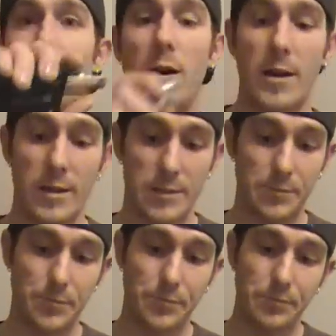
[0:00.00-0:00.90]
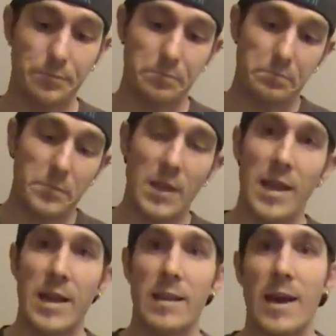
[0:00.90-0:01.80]
box,
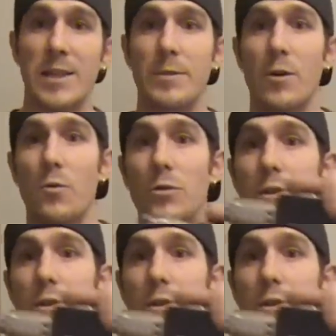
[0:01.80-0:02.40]
and it lasts me the whole